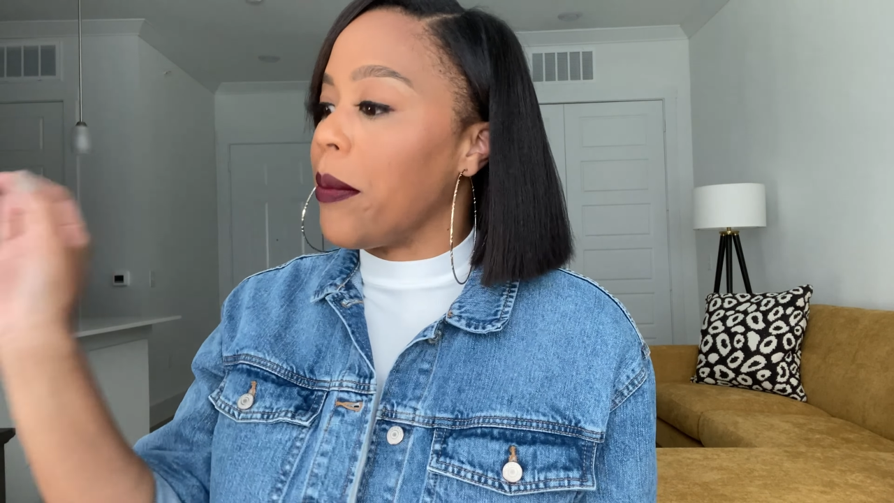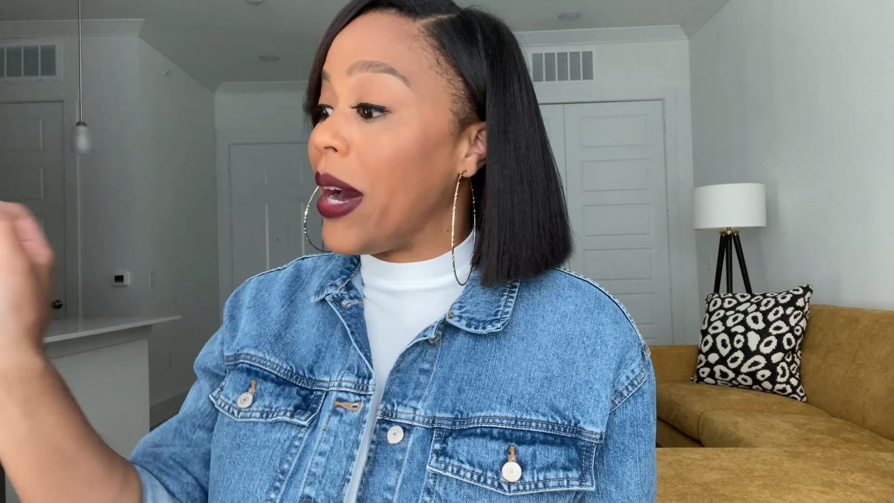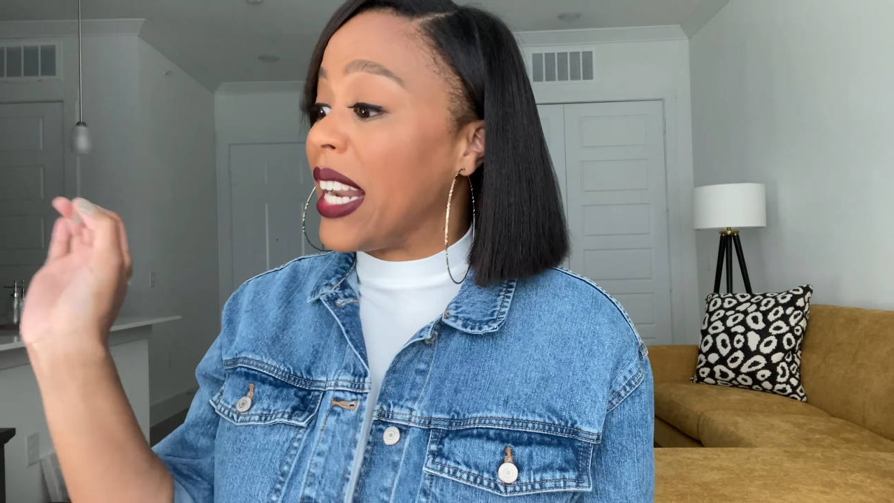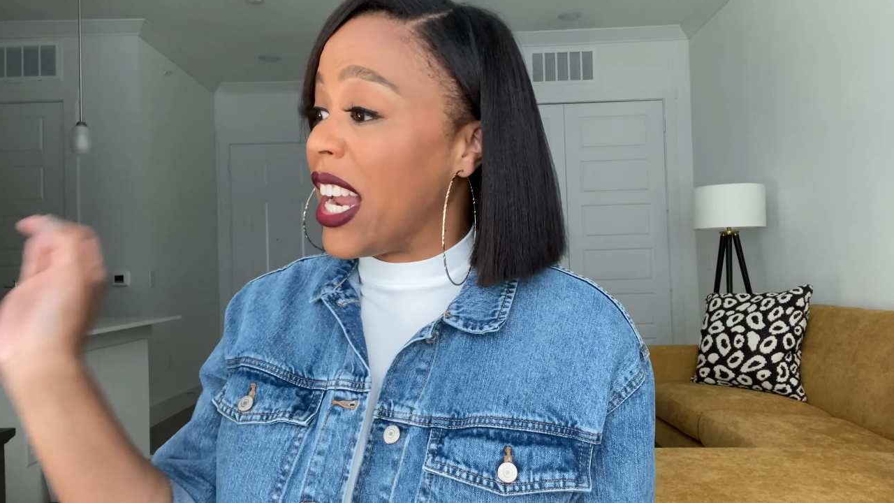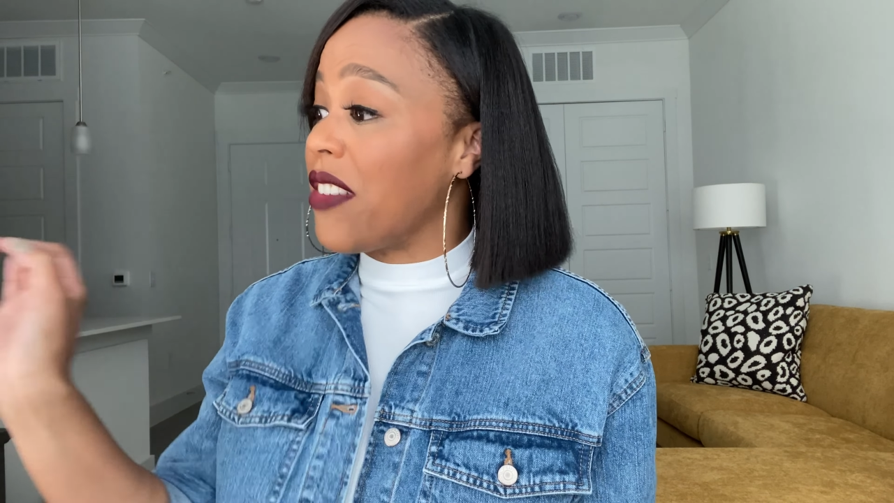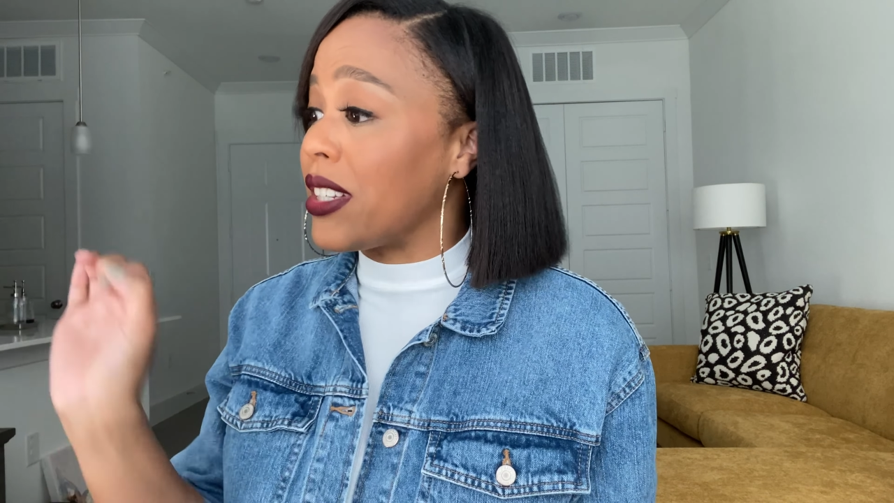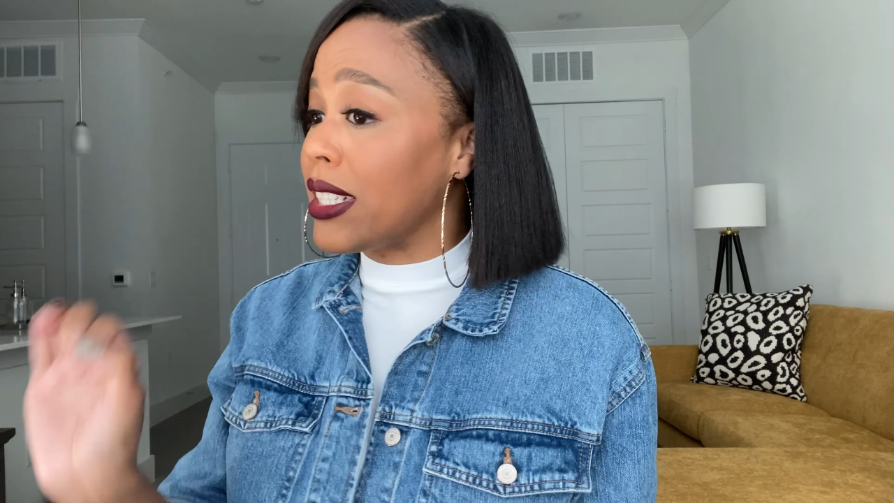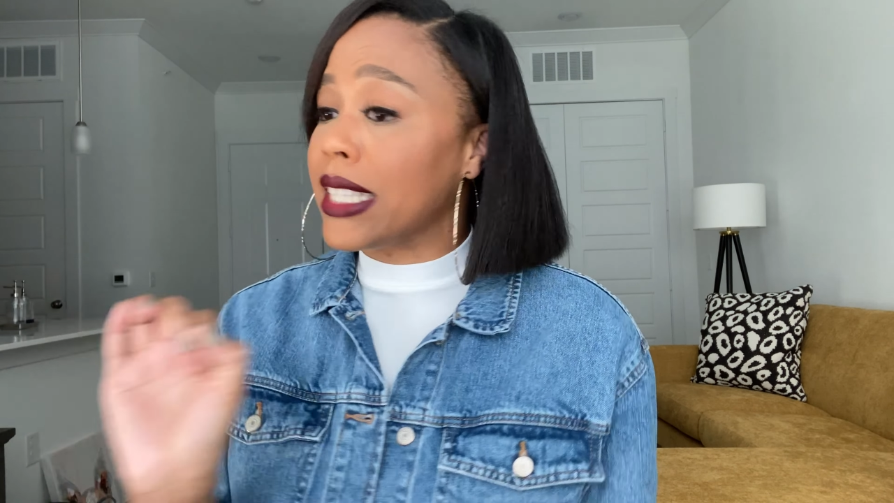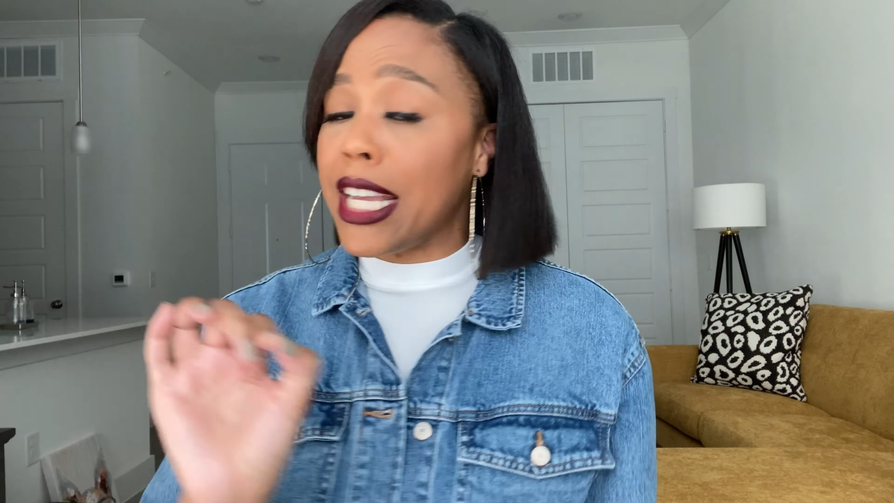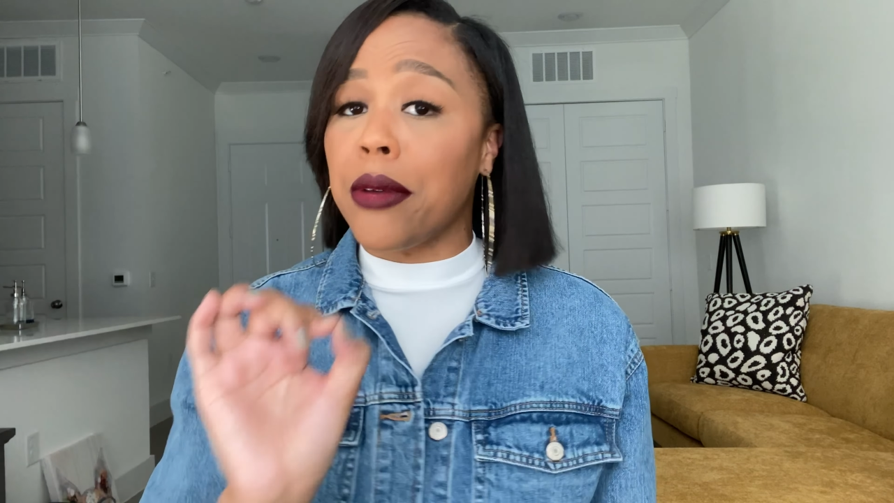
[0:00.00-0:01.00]
about every
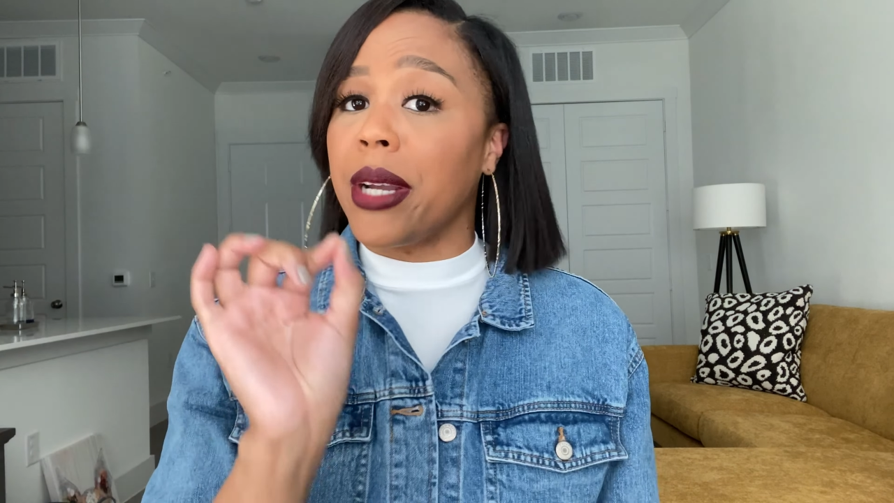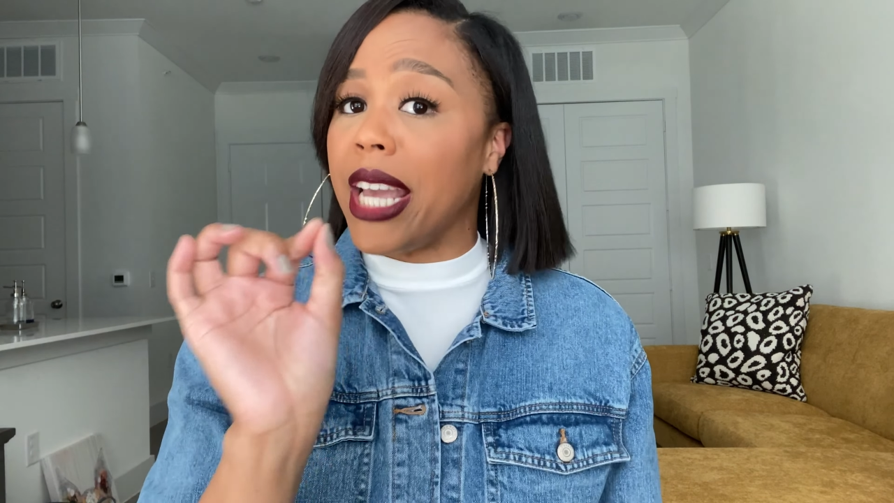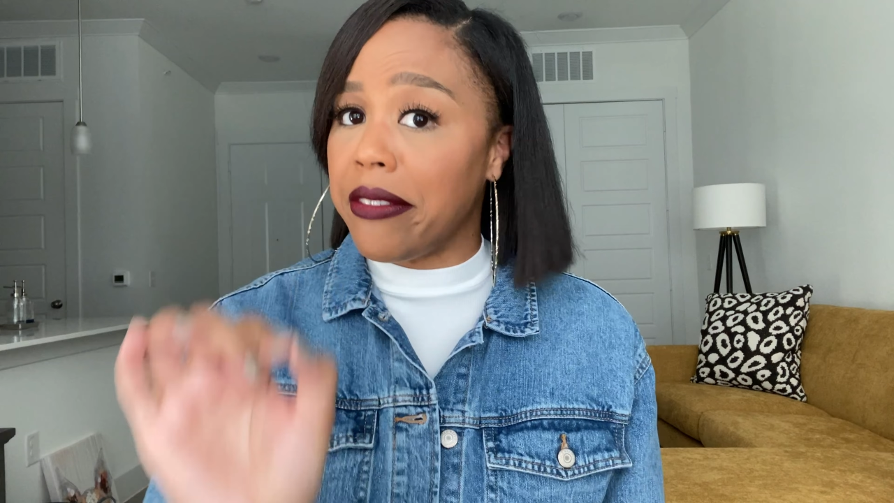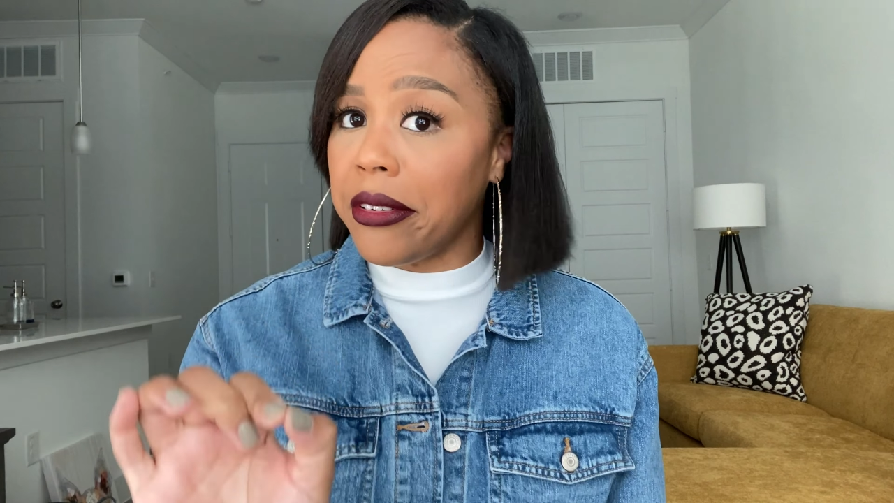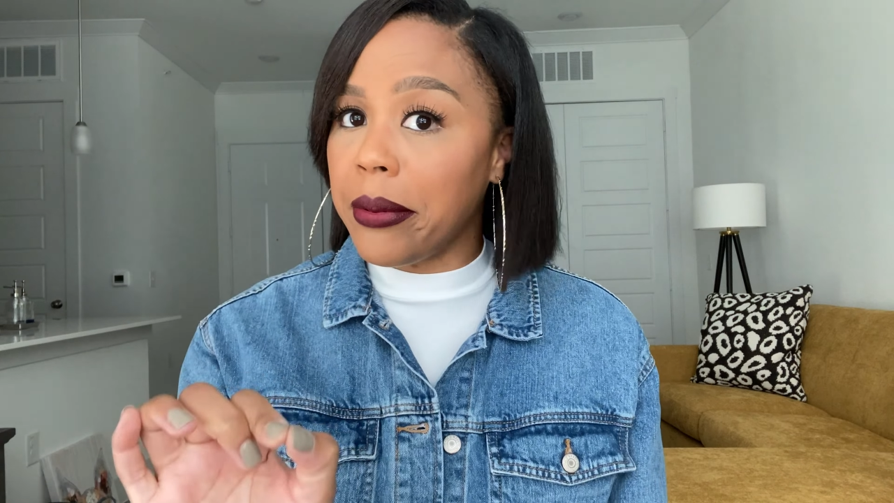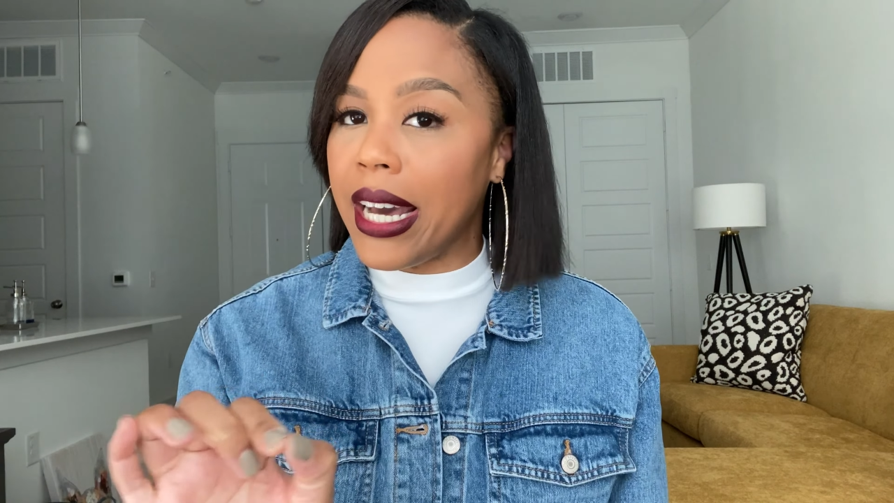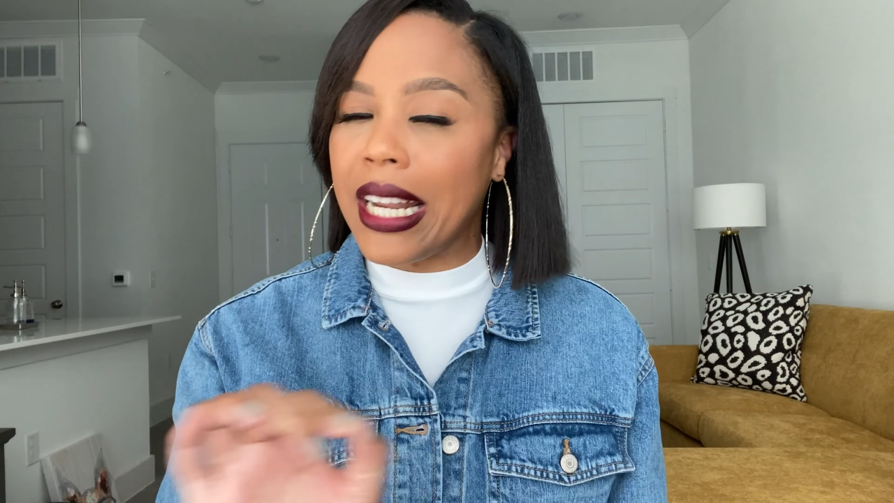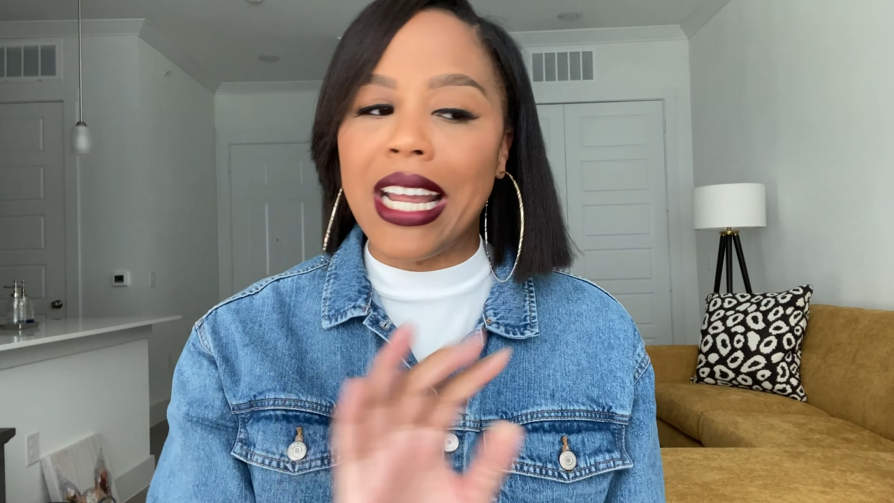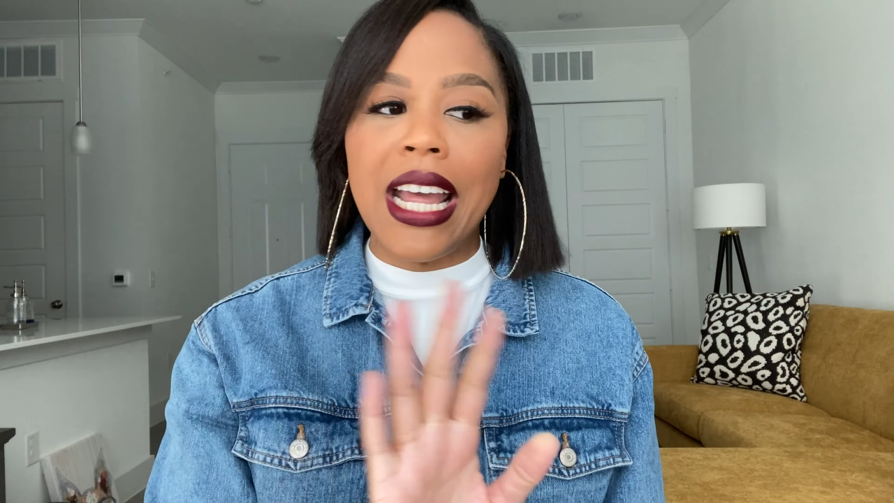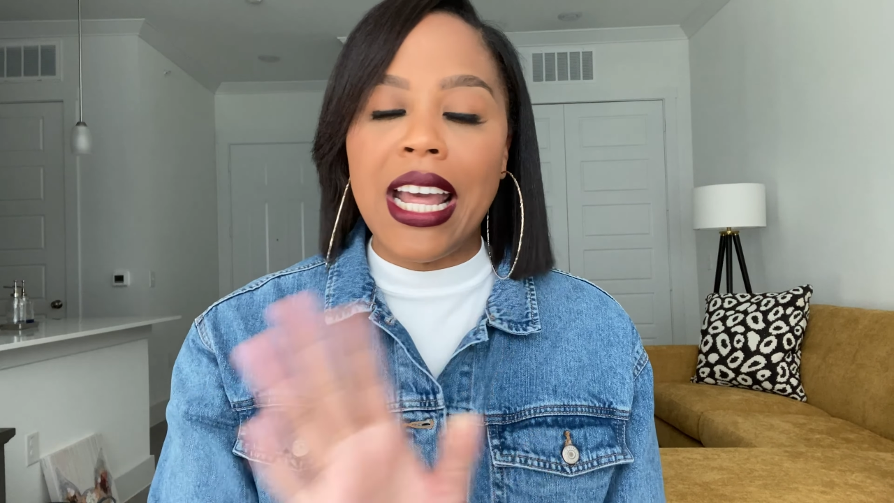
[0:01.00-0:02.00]
little thing with
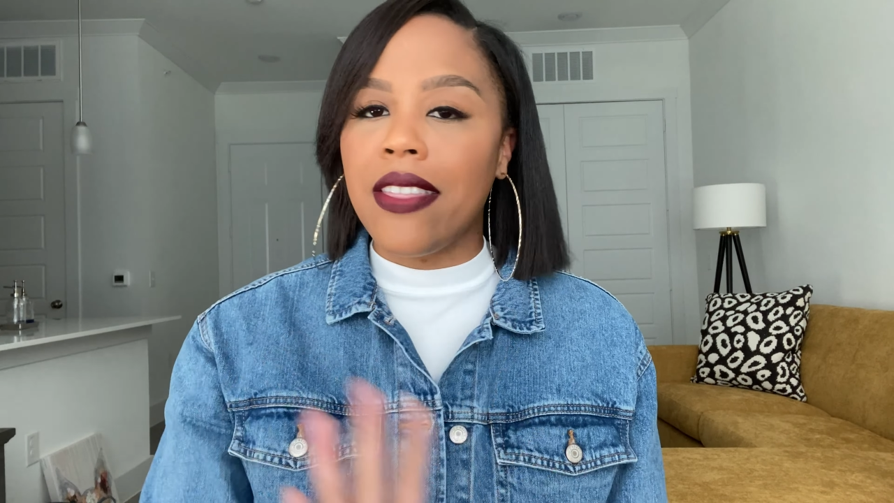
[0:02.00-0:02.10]
everybody.